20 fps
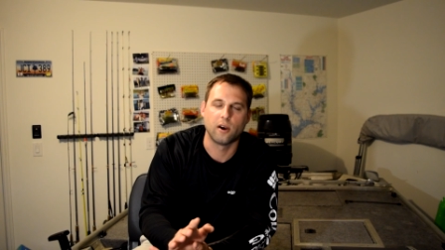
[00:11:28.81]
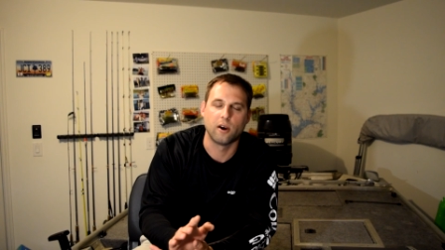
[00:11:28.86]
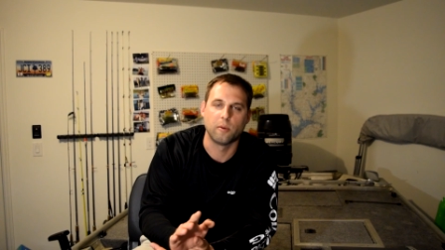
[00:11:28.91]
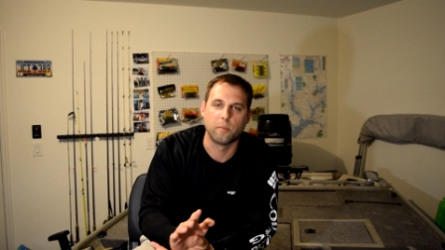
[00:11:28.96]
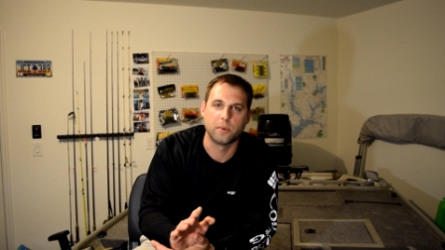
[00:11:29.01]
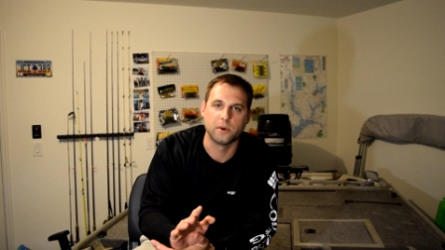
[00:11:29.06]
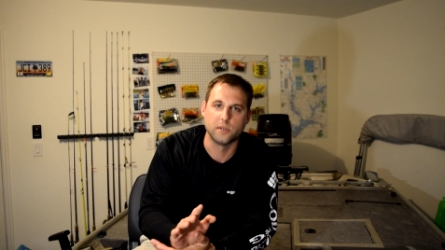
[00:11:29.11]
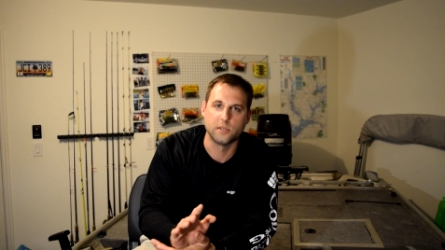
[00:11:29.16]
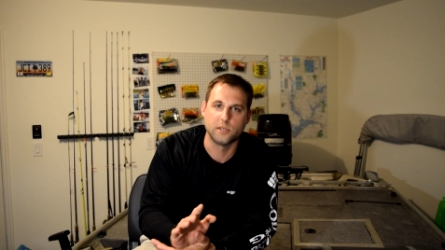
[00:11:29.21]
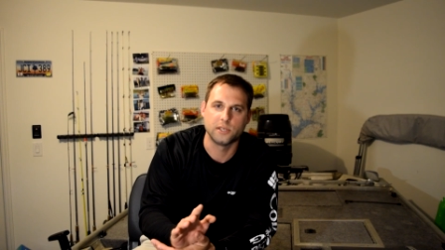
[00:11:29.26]
Our
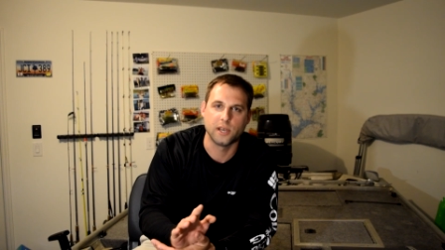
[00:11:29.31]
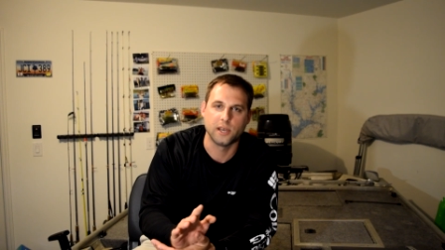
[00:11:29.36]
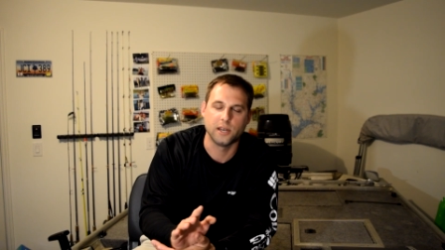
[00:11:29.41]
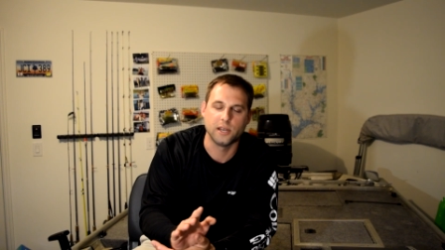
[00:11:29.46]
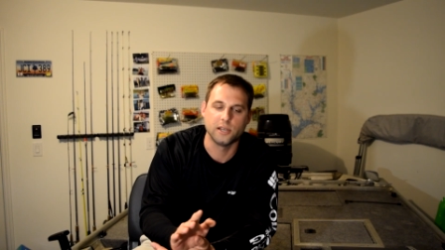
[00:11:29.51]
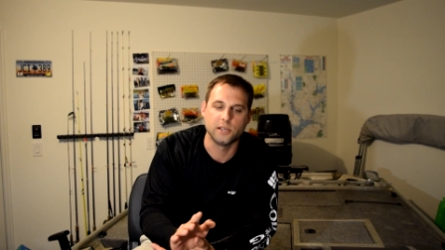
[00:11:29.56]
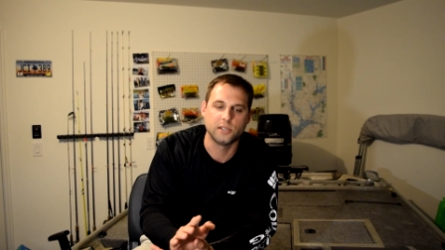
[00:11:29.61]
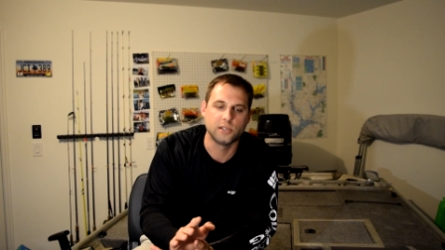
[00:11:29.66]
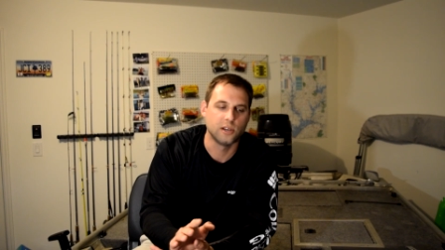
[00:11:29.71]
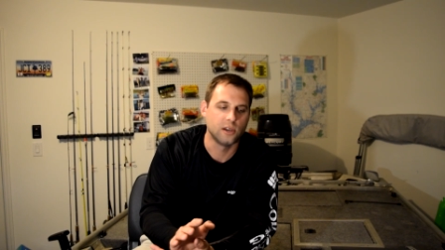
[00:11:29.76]

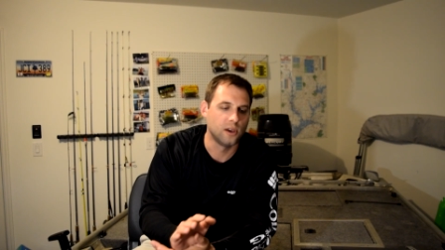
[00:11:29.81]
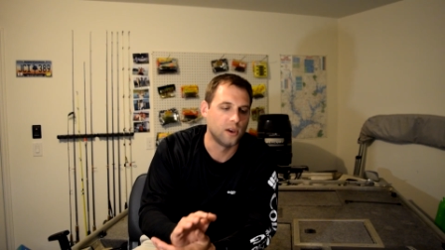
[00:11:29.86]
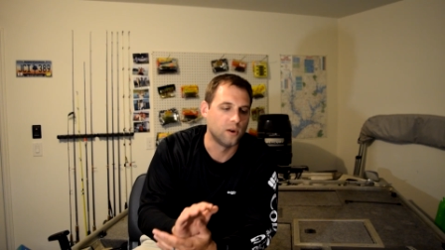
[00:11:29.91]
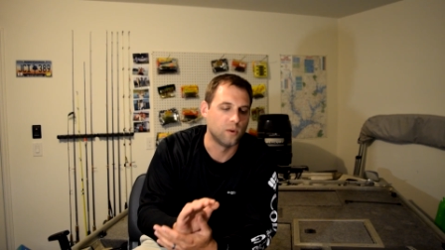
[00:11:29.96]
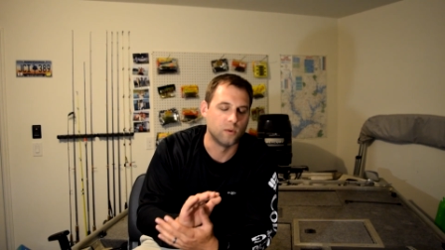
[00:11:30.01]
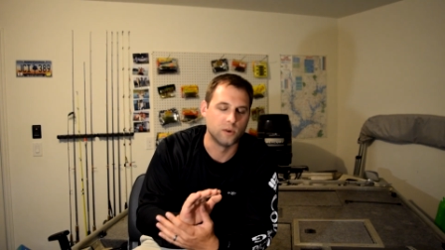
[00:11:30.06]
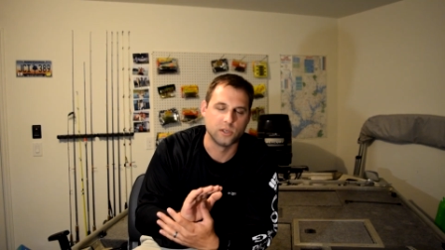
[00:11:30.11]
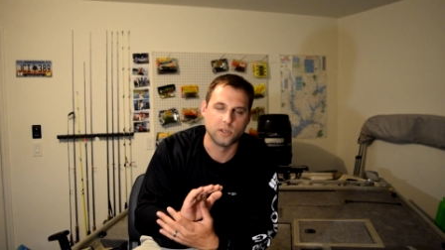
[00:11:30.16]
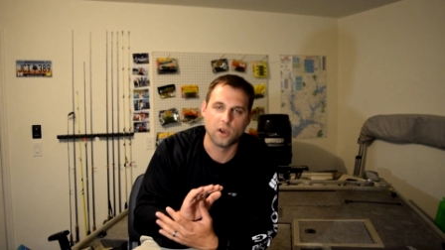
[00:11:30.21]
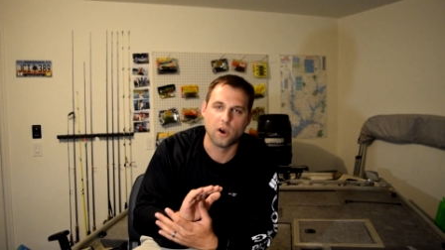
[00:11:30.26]
percentage
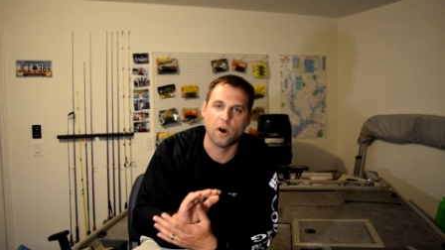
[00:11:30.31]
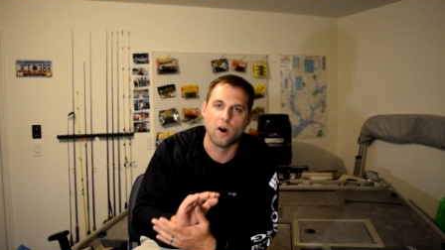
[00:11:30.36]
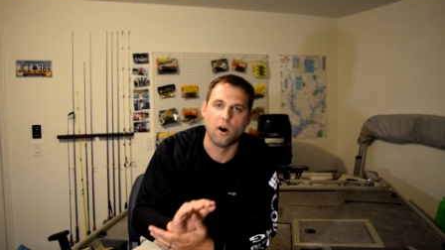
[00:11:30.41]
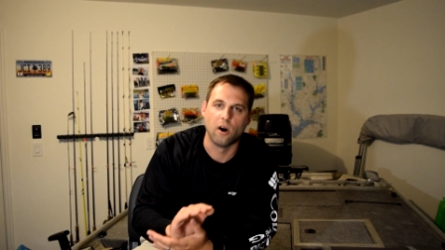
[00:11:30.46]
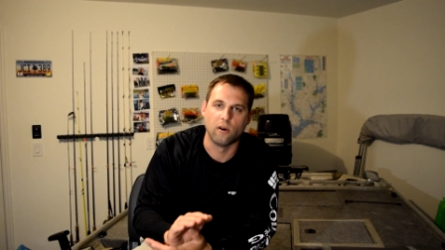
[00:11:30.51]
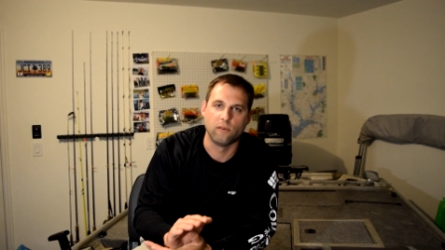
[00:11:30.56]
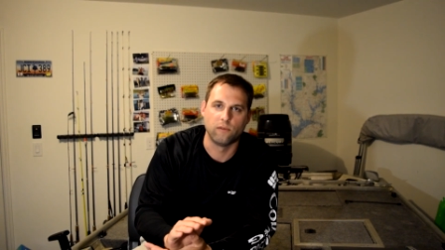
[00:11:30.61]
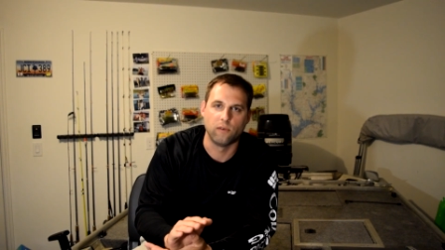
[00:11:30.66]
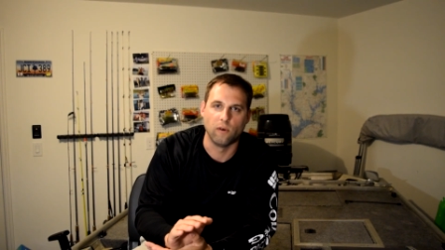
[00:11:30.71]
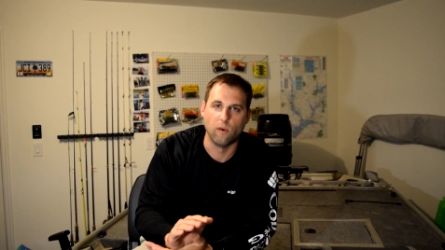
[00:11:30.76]
was
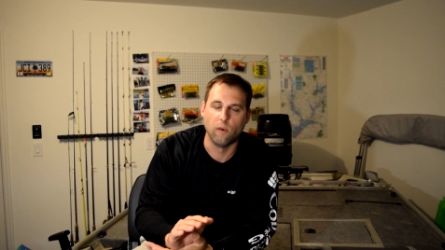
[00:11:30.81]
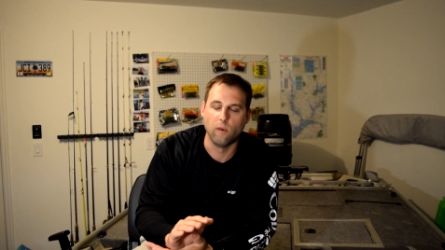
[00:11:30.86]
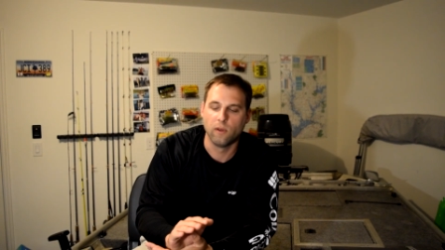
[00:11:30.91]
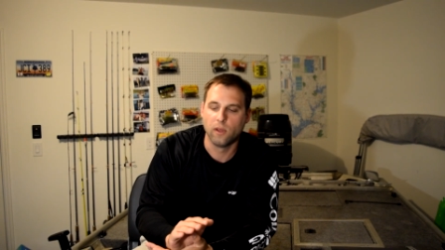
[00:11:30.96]
awful.